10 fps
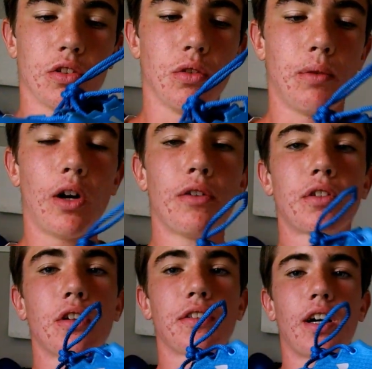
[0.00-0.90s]
So my
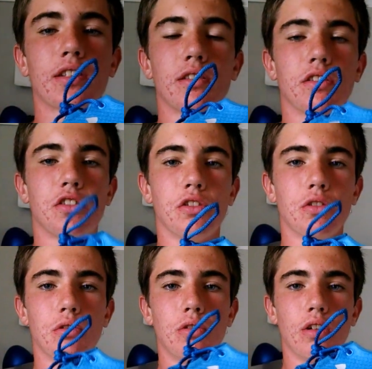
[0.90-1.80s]
overall thoughts of the
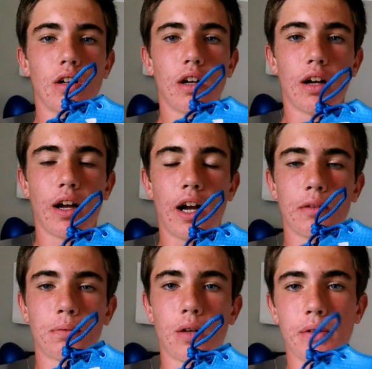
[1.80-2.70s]
shoe,
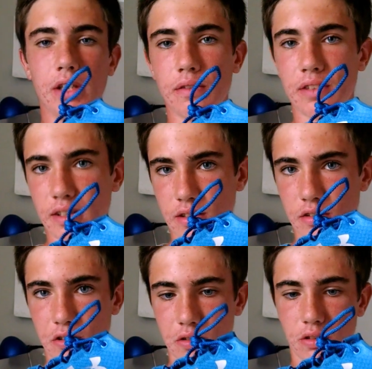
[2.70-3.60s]
I would probably give these
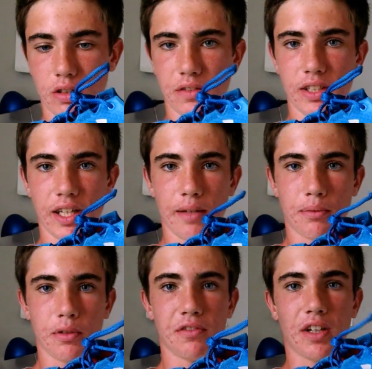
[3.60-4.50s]
a total of an
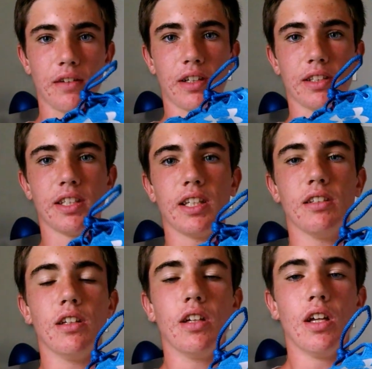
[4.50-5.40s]
8.5 out of
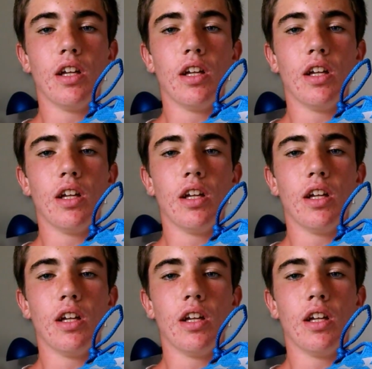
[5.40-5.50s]
10.